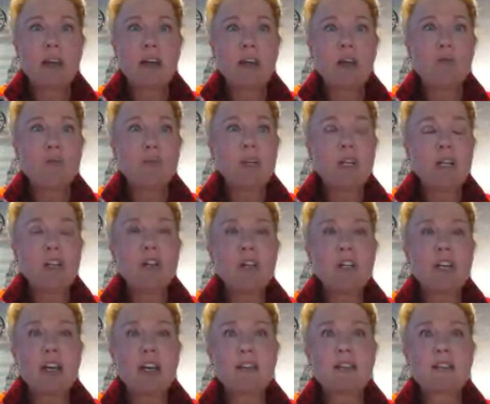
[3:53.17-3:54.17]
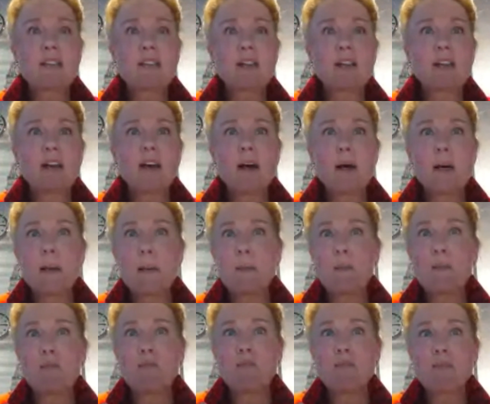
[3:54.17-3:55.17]
If we look at
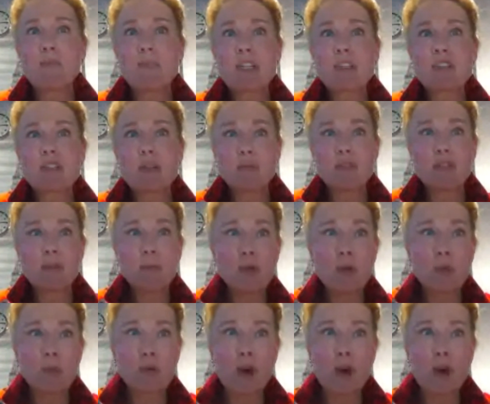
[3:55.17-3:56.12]
some typical